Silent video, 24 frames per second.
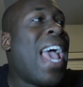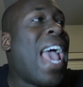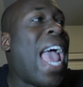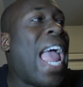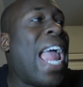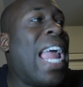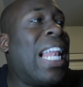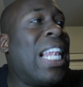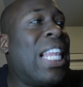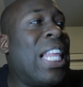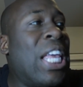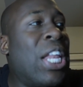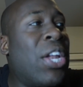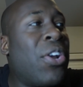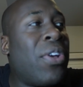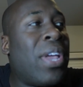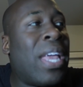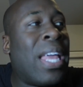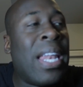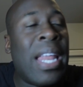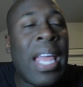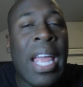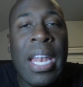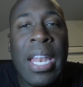a leader
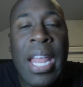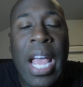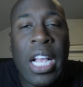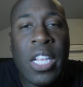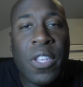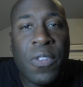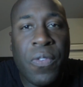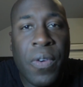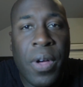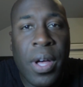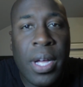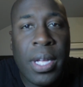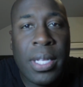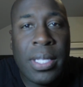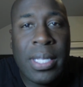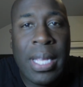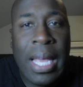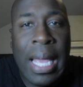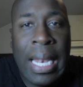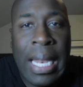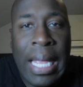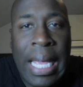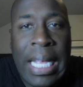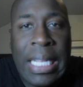in index funds
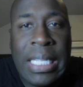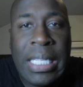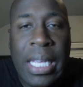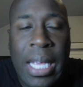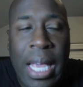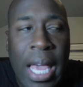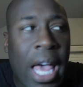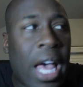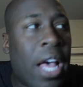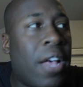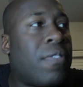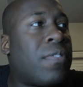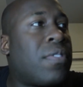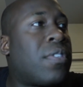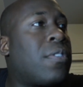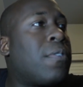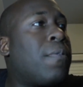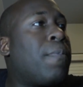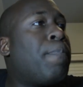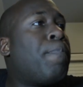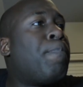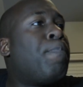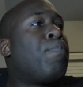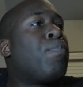and ETFs,
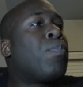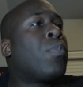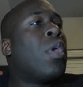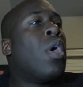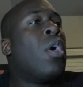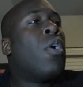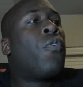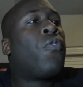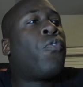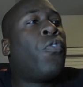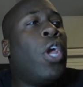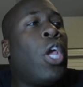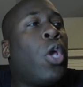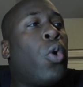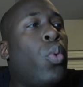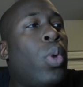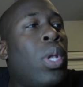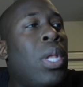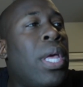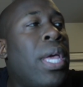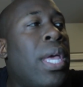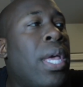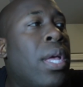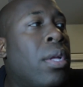
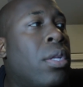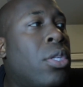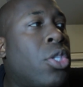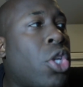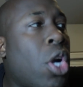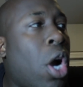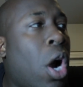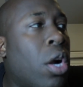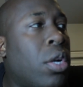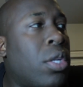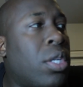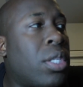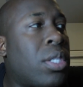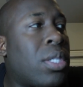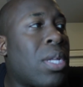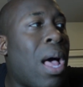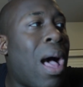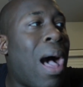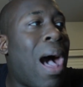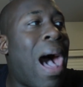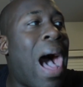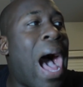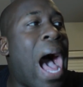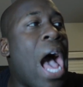frequently charges
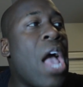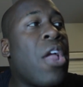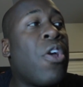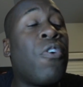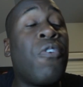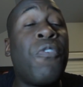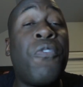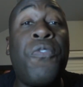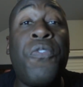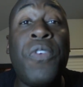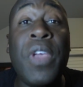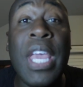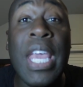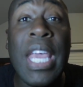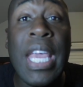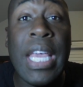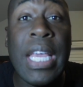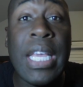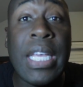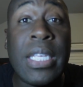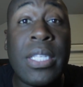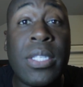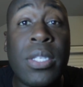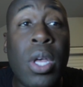higher
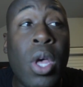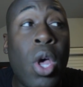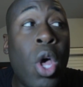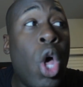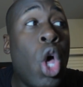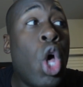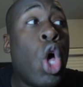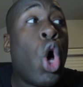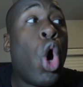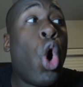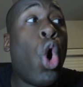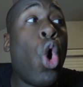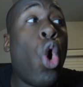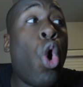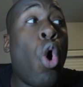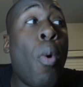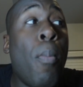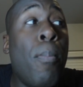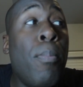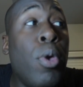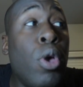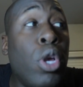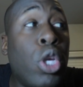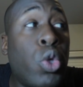fees
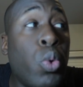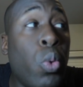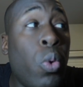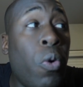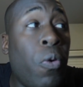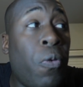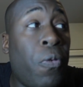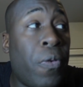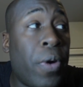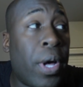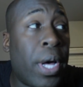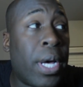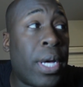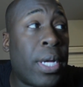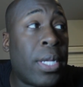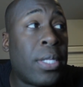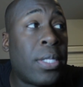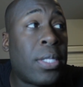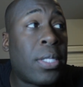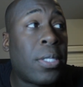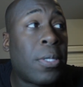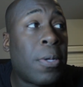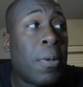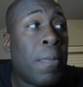on mutual
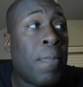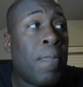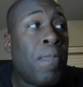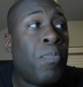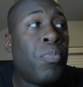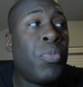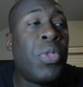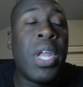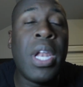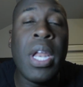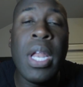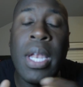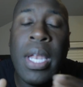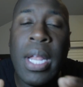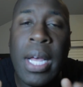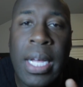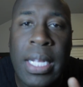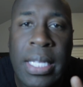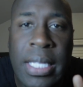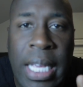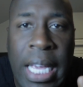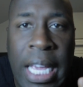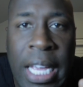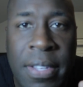funds than it
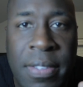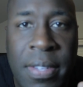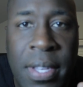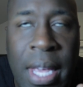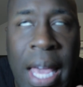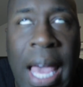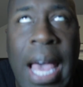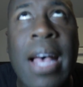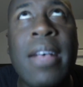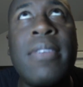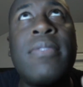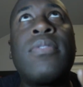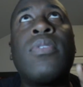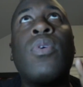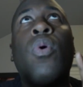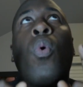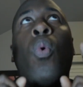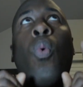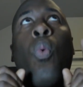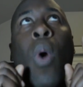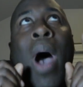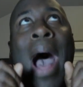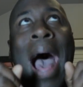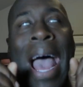does ETFs.
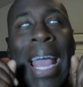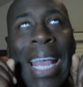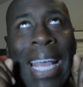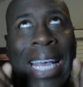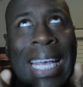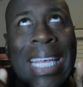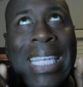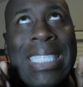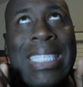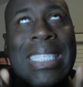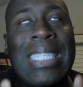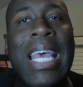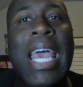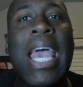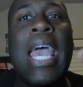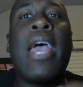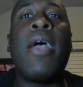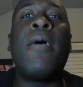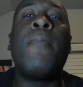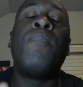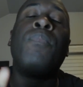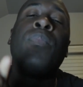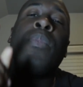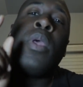Why is
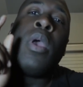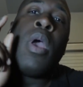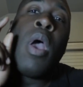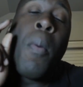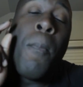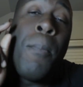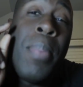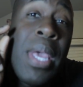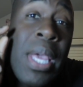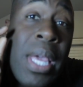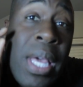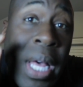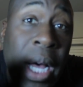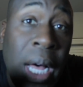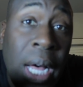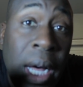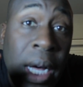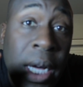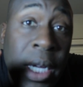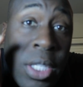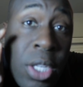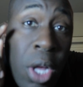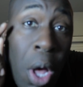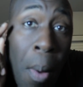that?
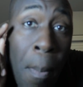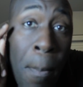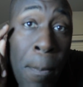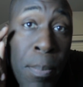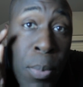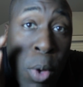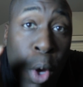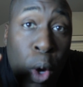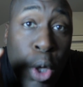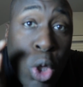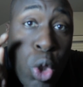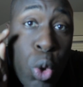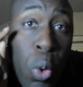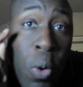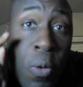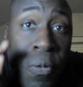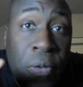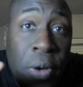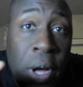Because mutual